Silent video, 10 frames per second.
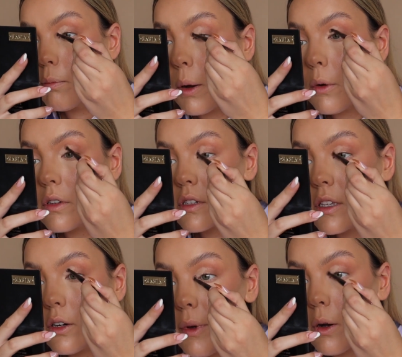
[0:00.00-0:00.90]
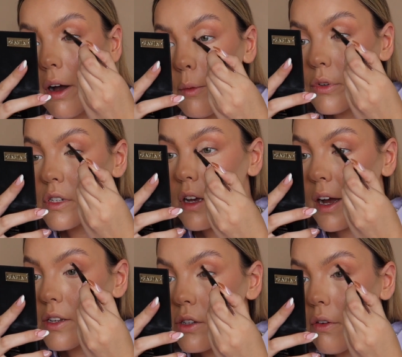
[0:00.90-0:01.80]
I want to still be quite
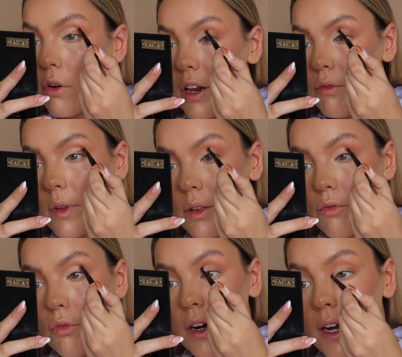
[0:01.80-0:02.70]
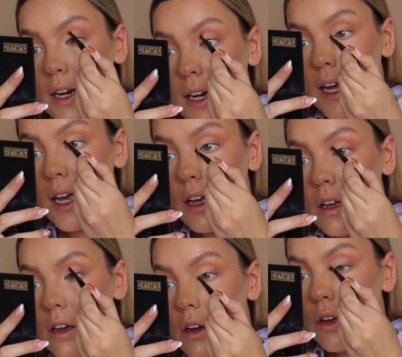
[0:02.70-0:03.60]
precise, so I've gone in with a really,
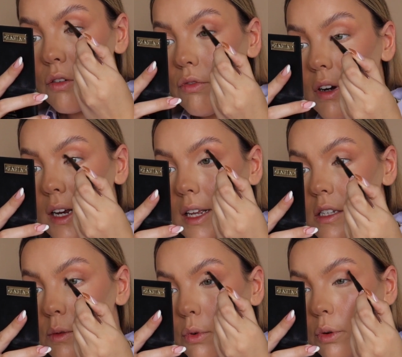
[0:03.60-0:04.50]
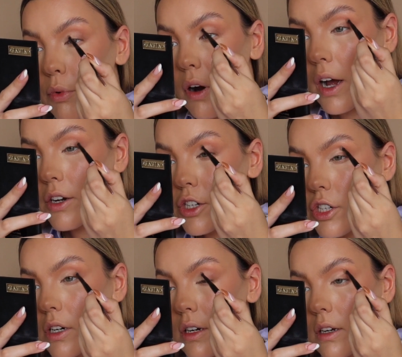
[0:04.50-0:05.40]
really small
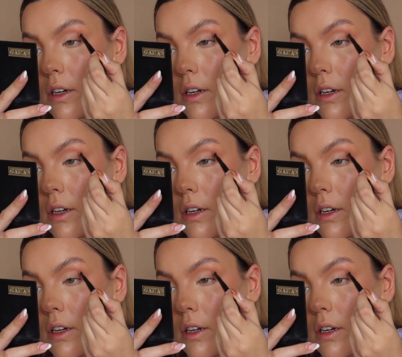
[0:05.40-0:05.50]
brush.